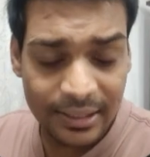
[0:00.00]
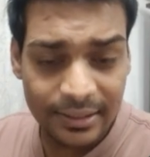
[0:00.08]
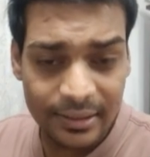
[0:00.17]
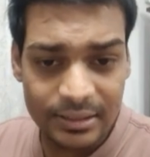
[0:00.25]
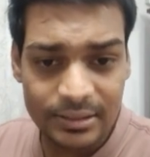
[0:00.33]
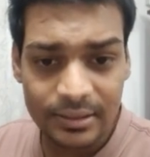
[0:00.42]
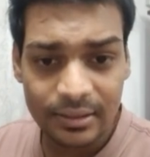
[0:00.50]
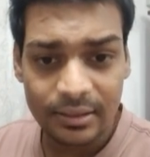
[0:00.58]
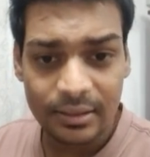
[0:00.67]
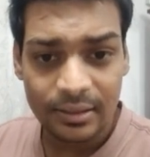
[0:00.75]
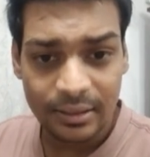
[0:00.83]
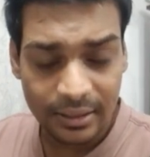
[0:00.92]
linked list,
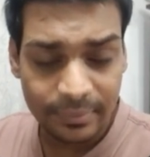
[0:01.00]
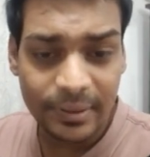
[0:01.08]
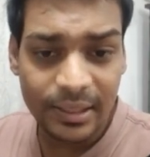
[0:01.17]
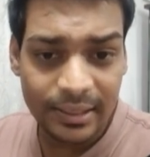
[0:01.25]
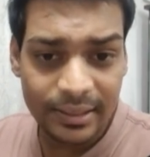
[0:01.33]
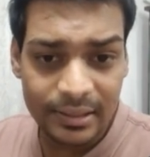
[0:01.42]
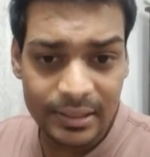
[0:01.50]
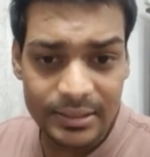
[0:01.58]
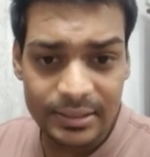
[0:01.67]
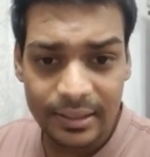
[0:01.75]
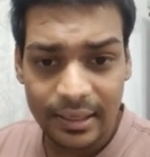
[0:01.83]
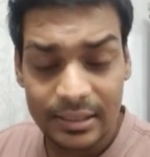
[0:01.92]
double linked
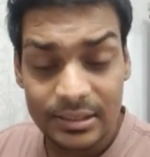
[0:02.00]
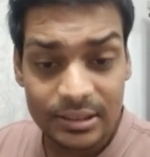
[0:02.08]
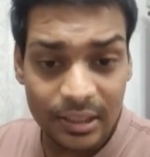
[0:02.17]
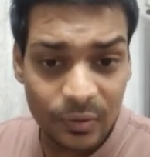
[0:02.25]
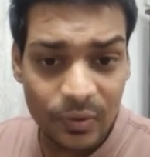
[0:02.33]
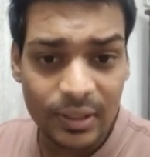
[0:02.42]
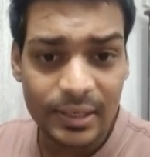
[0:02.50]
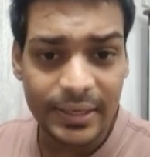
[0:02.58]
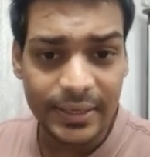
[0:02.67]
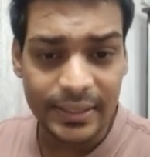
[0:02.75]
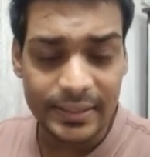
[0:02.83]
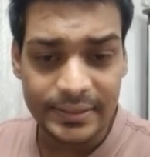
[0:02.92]
list and circular
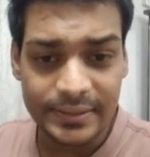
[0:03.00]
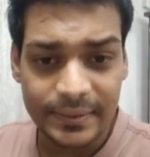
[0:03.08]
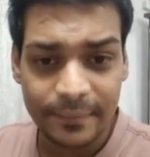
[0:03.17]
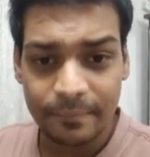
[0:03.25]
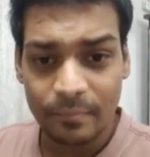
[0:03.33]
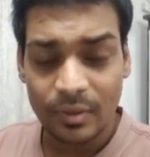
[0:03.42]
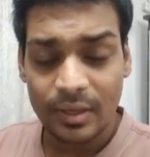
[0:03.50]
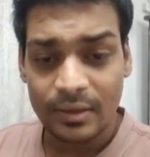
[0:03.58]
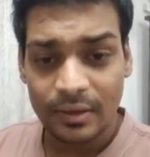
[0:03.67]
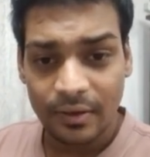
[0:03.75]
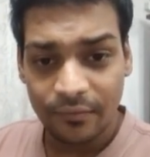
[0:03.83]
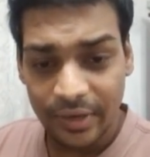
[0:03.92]
linked list.
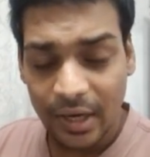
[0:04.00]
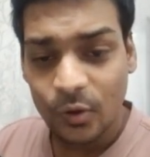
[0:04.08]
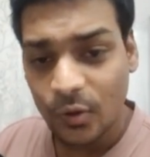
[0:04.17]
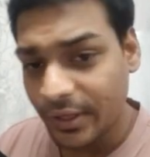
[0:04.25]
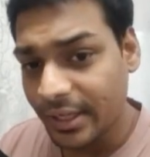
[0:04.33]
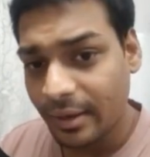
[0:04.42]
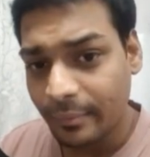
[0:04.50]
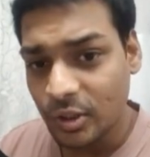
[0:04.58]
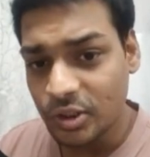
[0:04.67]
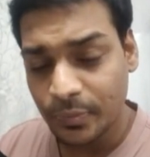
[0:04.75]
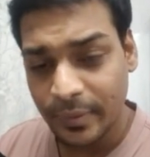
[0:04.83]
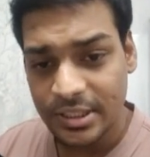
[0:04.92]
We are talking
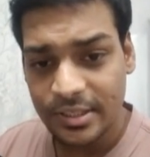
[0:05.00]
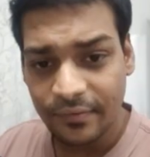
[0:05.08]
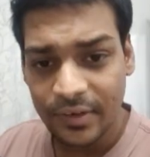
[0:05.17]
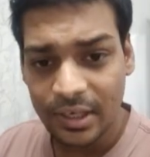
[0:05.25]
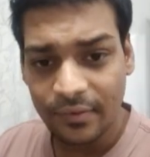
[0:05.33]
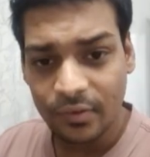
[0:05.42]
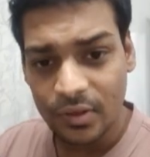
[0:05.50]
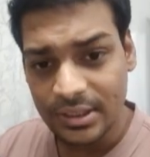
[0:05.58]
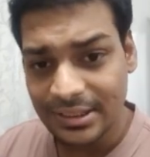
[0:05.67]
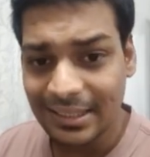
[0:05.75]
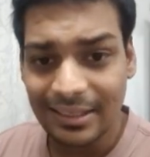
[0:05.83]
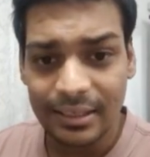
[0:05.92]
about specifically for
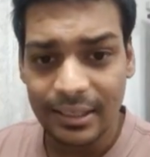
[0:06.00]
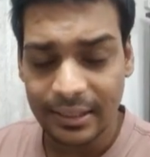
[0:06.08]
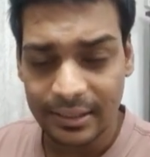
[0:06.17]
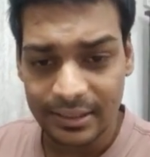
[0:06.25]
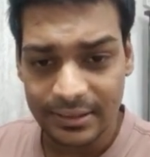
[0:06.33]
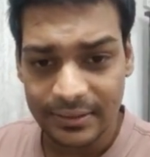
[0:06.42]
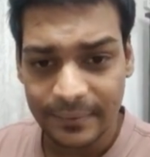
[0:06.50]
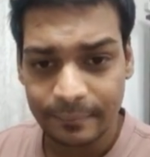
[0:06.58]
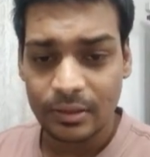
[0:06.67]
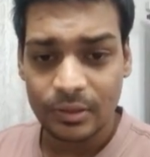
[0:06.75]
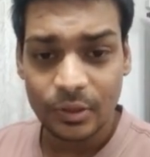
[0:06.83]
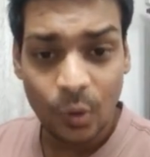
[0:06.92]
single linked list.
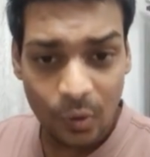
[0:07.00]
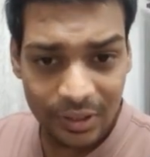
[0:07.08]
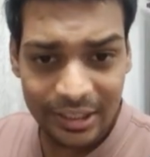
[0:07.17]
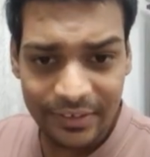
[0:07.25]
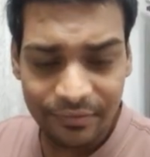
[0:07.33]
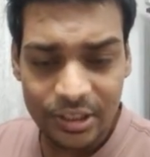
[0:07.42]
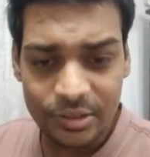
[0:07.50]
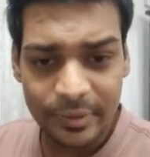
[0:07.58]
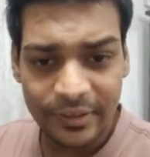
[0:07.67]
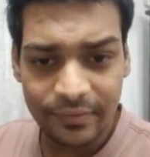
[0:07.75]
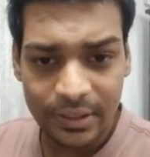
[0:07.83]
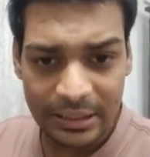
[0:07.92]
The only difference
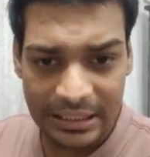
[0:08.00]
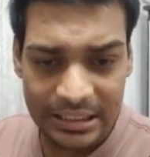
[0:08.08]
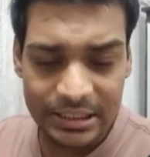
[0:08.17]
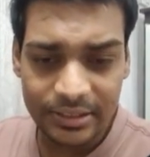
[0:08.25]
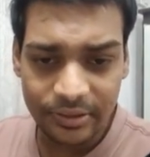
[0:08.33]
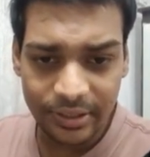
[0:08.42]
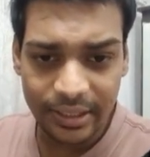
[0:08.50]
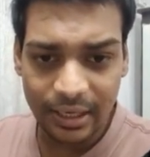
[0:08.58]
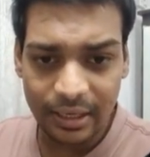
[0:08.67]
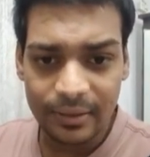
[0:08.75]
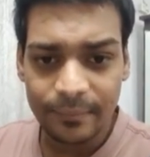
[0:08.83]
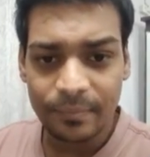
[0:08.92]
between these three
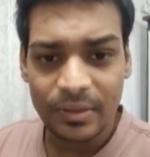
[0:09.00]
are